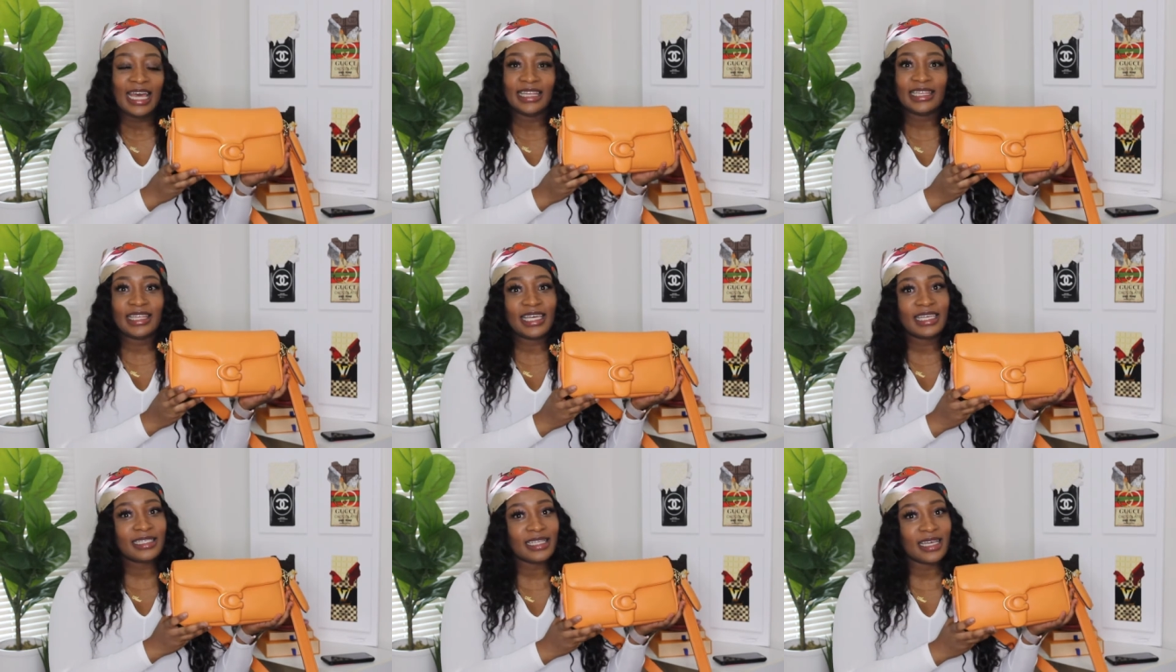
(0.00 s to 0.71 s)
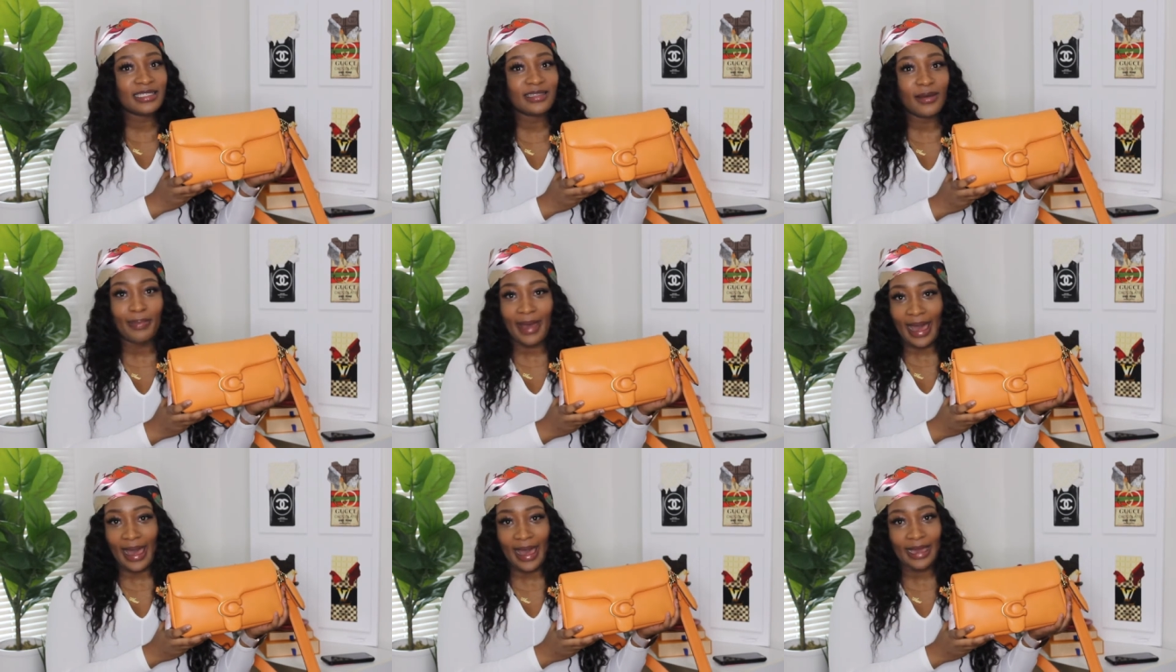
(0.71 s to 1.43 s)
this is the
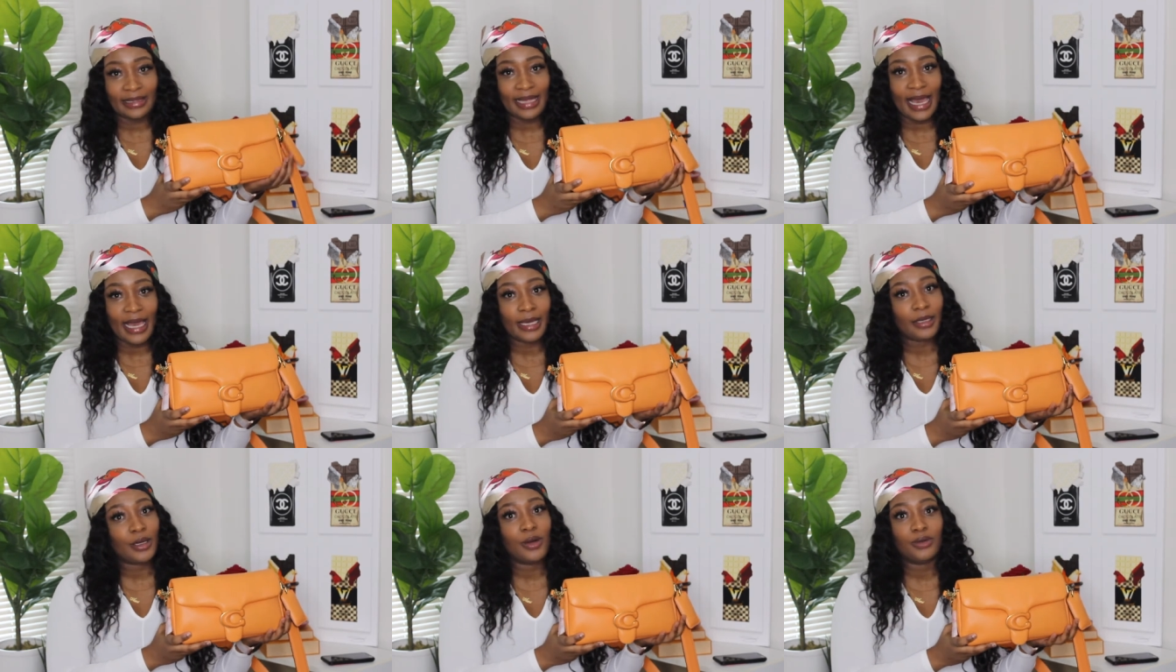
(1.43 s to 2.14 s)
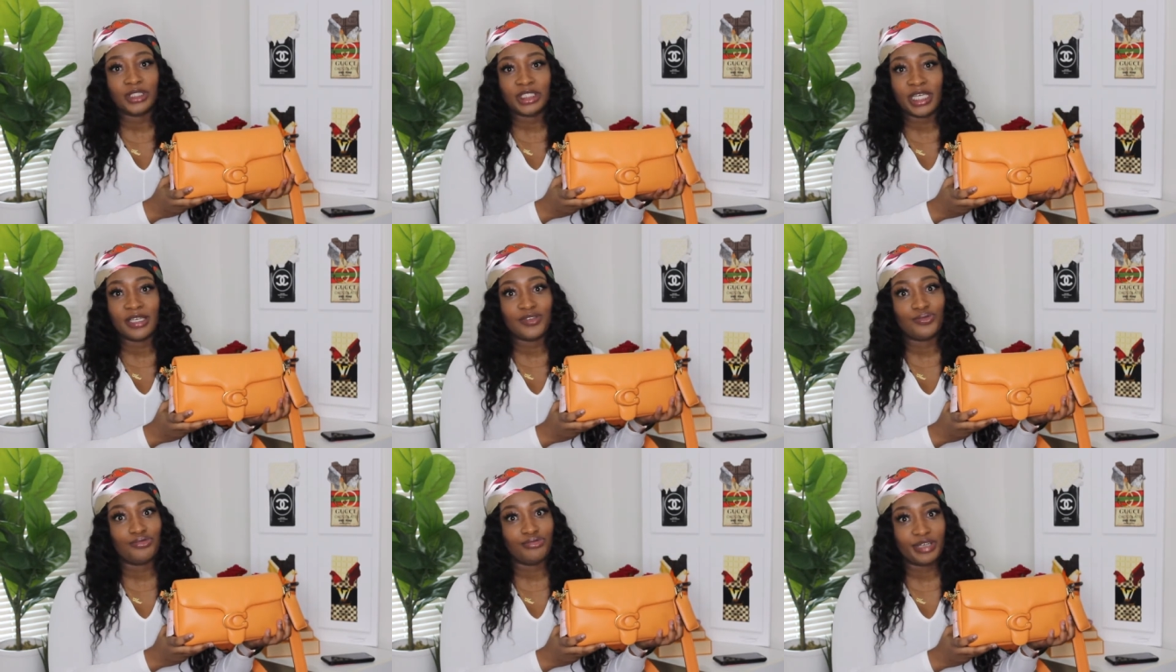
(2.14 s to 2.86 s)
bag that coach
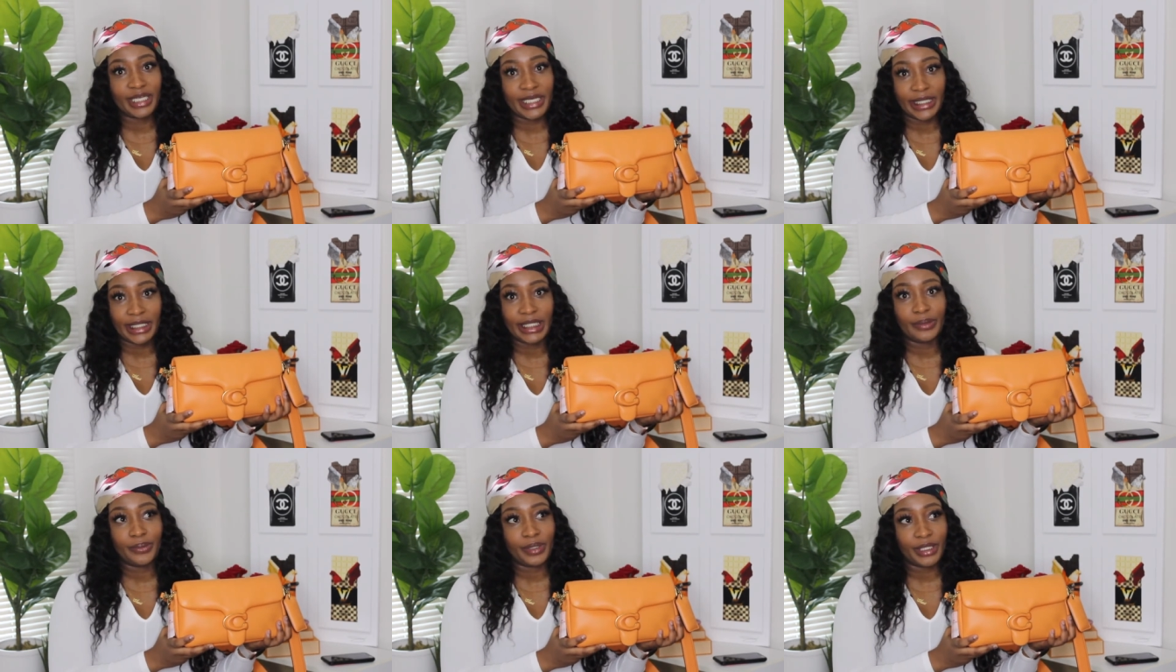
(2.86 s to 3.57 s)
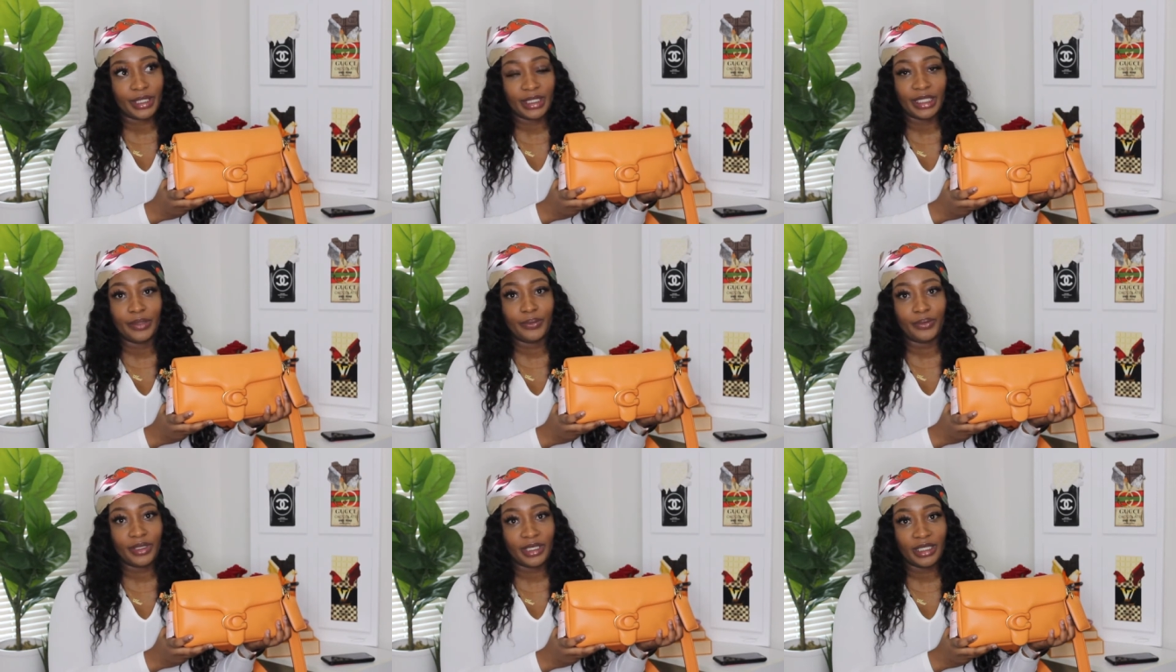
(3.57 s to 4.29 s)
is really, really,
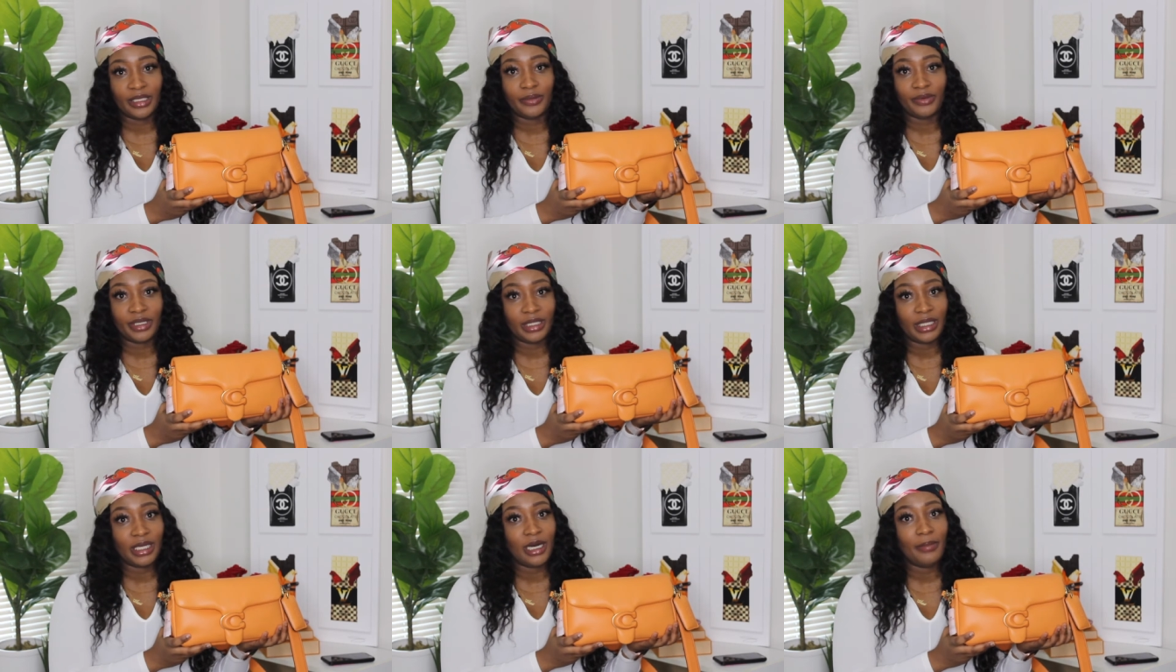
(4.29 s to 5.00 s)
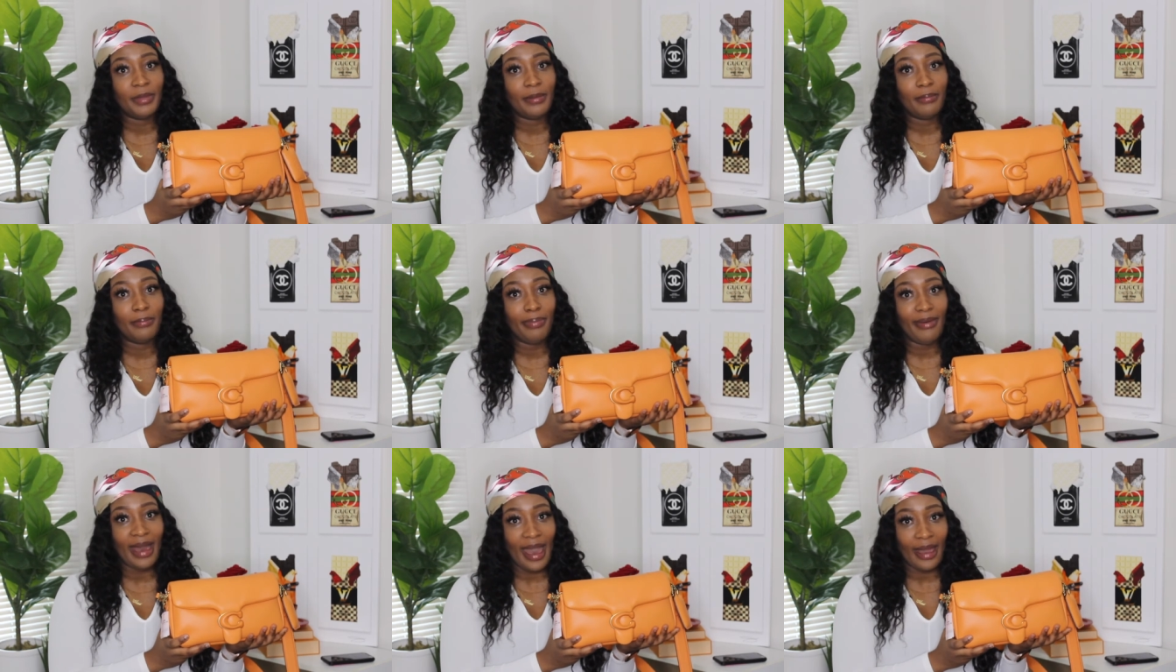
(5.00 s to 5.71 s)
really, really coming
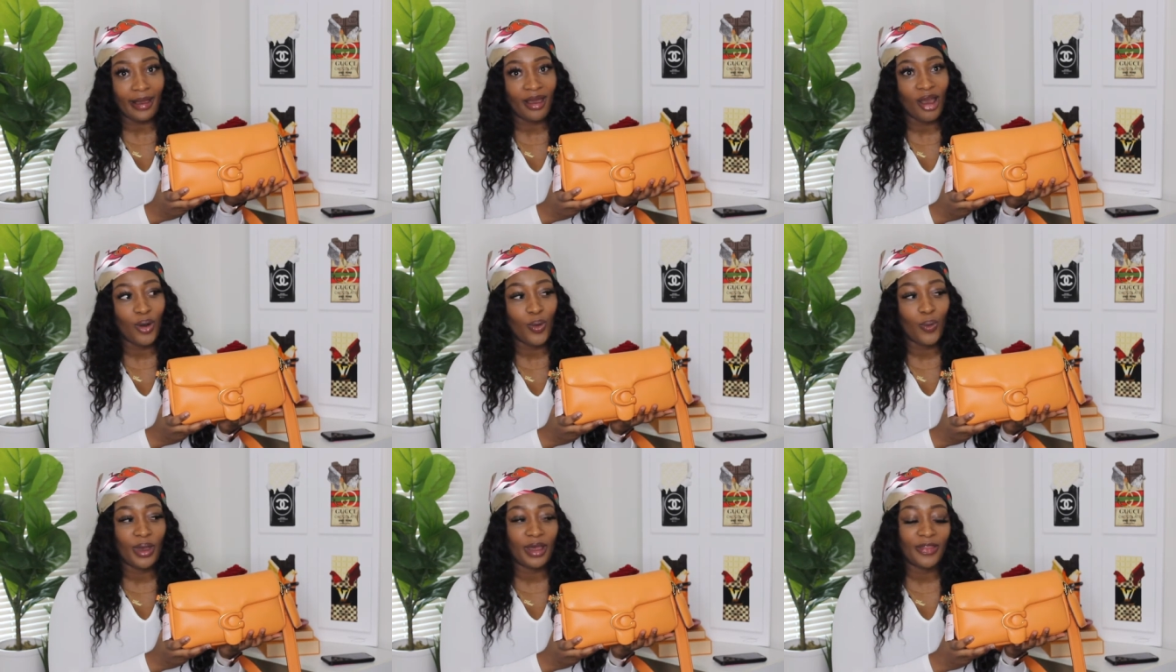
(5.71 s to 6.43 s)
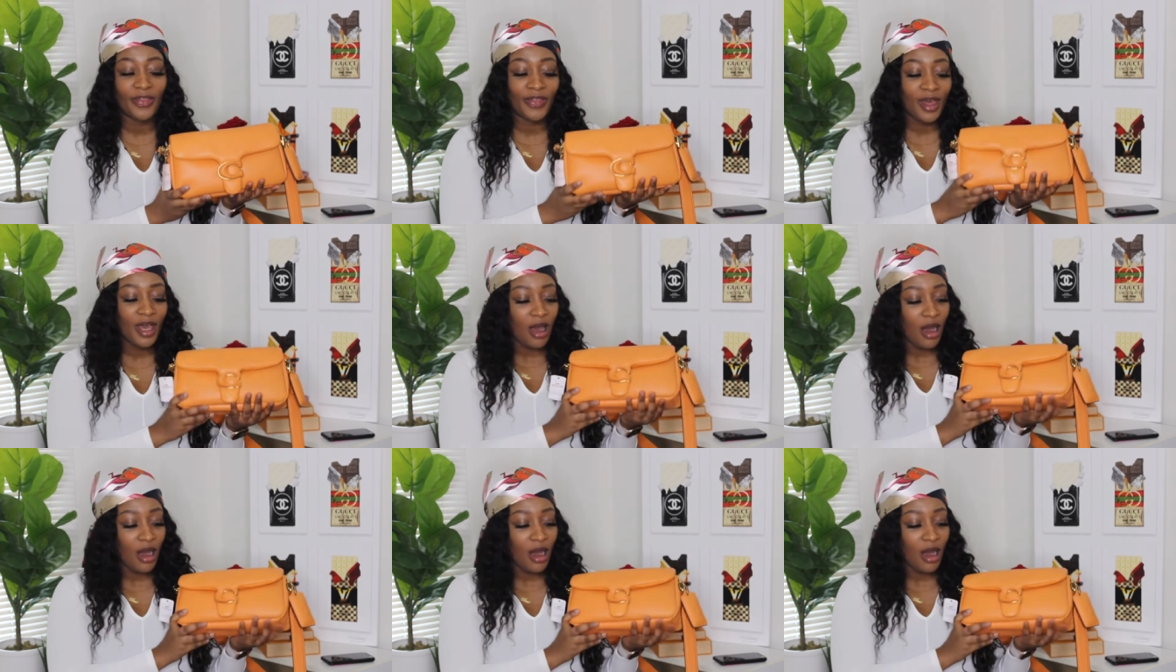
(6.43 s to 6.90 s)
back with.